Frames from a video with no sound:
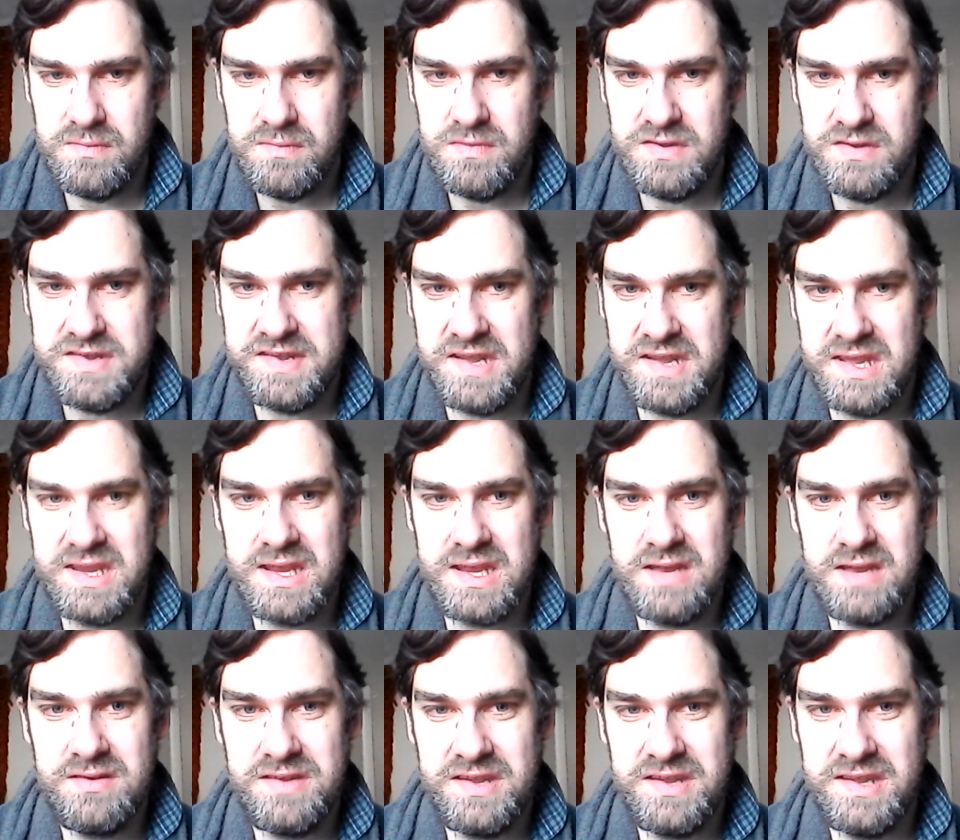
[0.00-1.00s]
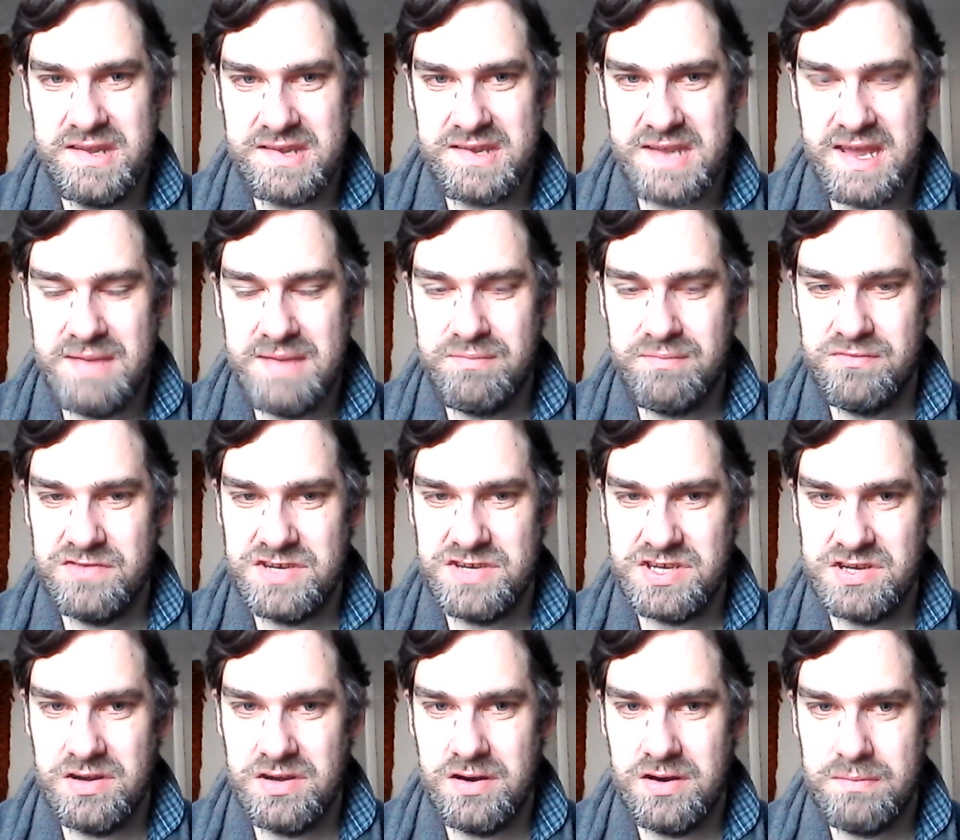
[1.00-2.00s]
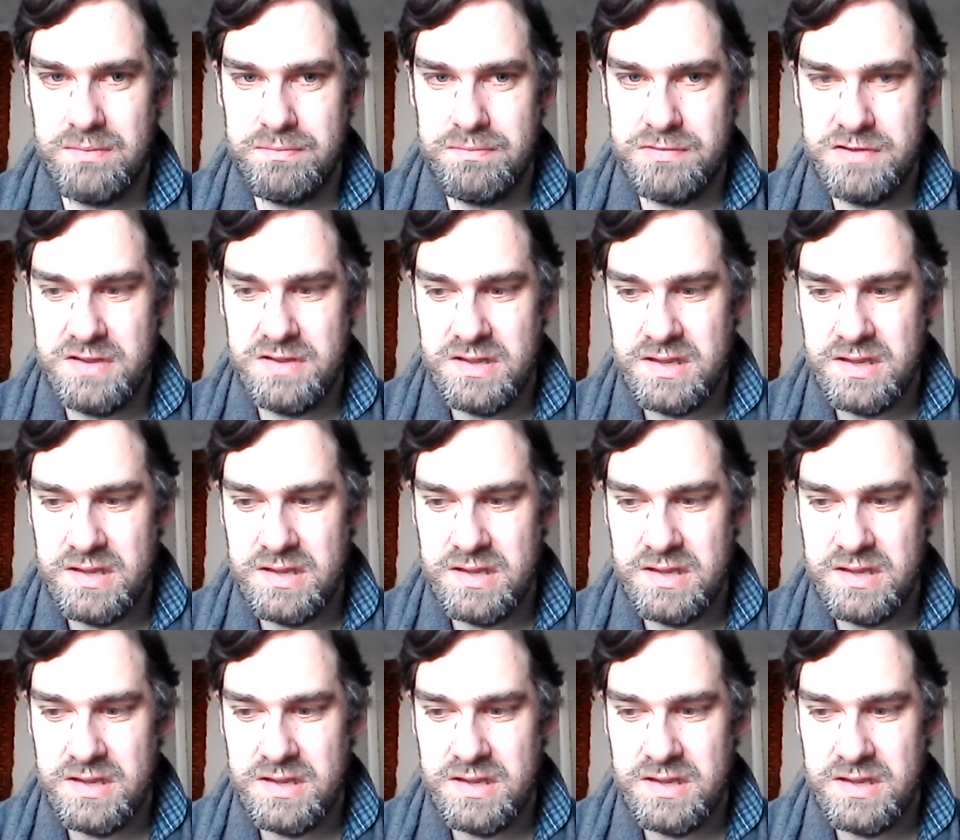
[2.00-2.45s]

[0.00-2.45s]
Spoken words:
So they go to this camera shop.